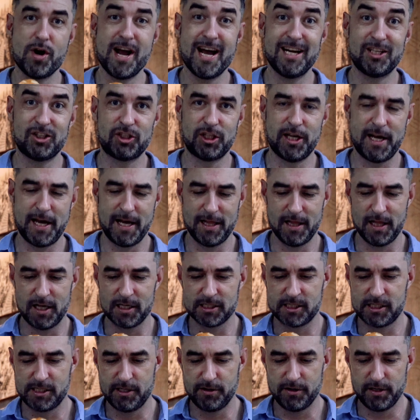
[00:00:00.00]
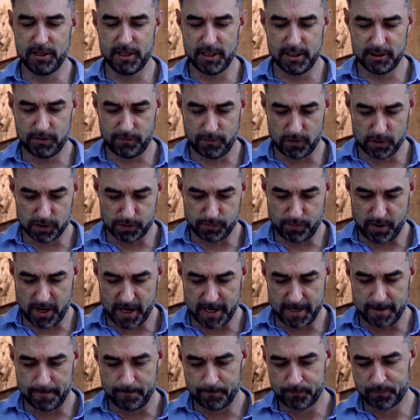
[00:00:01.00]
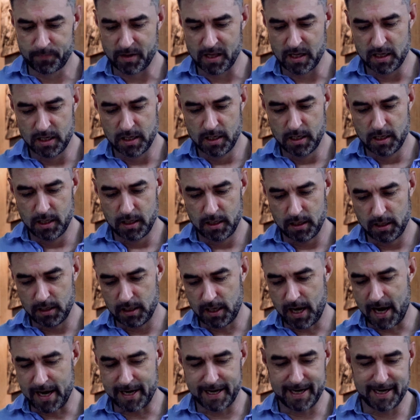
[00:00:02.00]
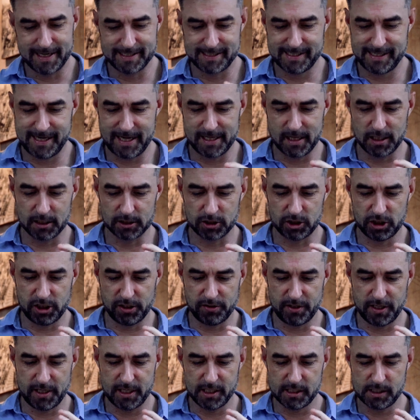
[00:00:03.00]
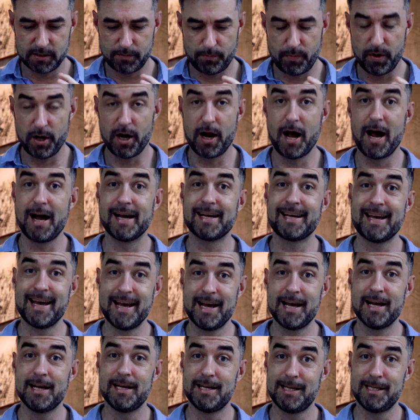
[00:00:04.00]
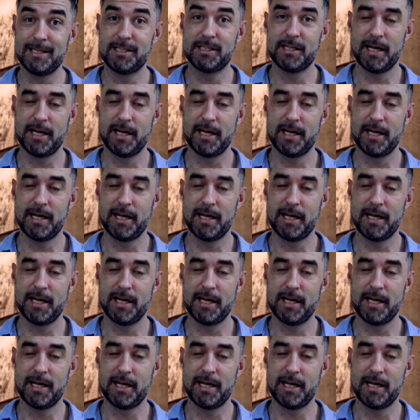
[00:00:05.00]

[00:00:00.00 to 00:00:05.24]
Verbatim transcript: Rich and luxurious first bite. I can't say luxurious, but I can eat